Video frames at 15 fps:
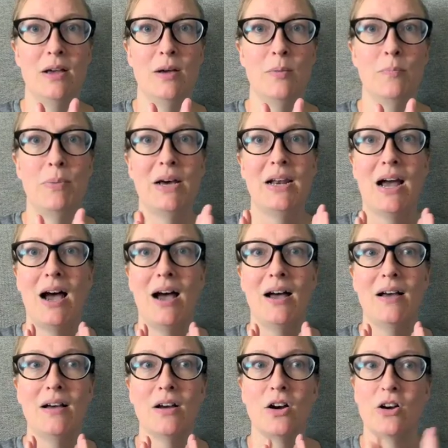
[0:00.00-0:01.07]
but
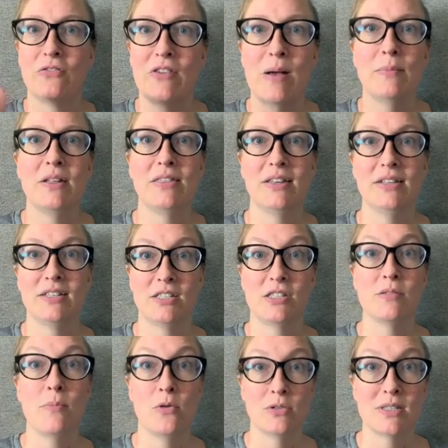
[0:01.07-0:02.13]
her family thinks it's
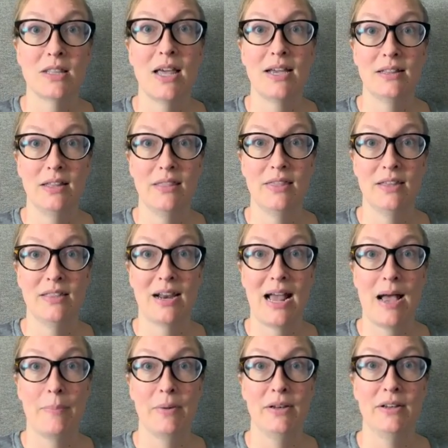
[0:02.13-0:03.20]
the most likely thing that
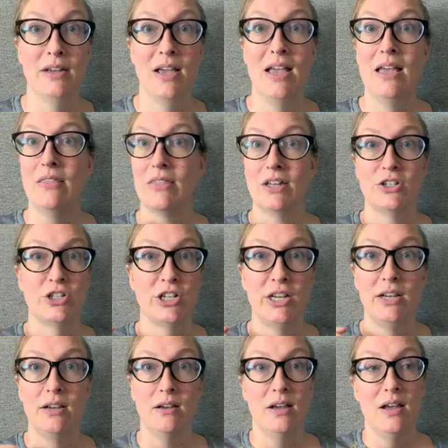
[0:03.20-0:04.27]
happened, that
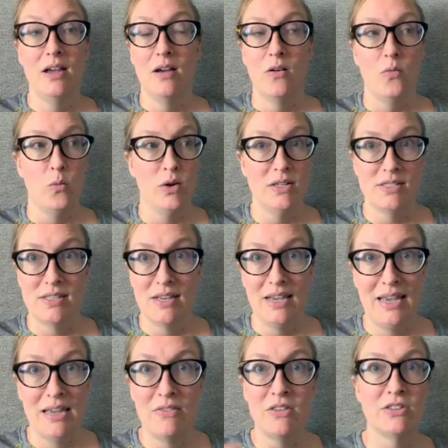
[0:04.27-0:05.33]
she was
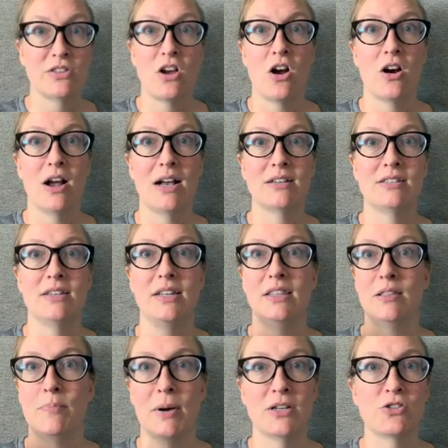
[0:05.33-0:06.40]
in this car accident.
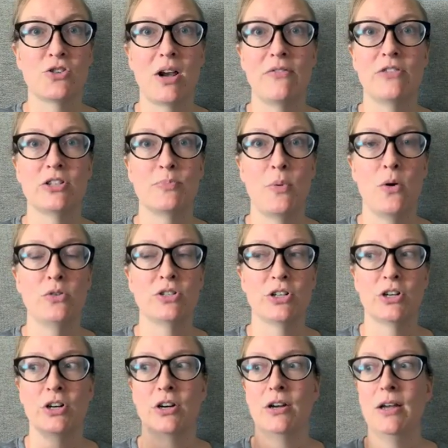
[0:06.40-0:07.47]
The bus driver spoke to
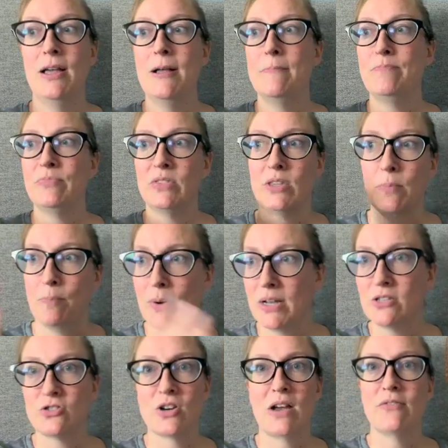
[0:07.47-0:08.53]
her. The
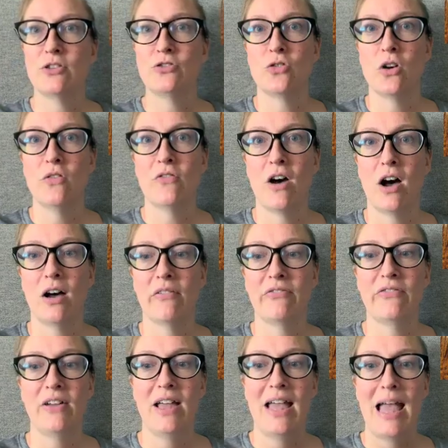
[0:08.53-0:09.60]
bus driver drove
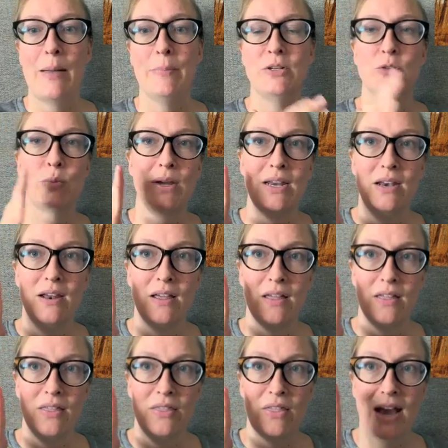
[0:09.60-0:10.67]
off. And between
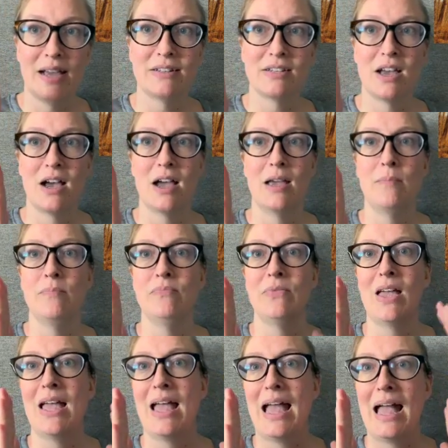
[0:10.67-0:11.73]
that time
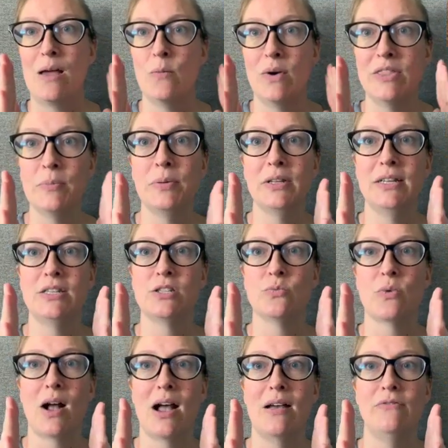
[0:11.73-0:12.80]
and when the police
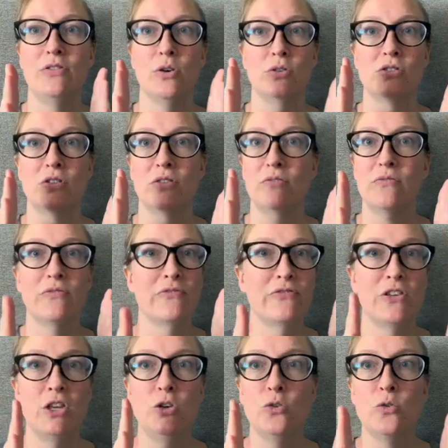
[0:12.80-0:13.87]
arrived, those
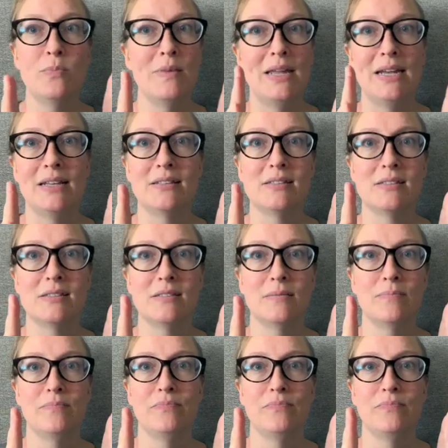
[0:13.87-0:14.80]
few minutes,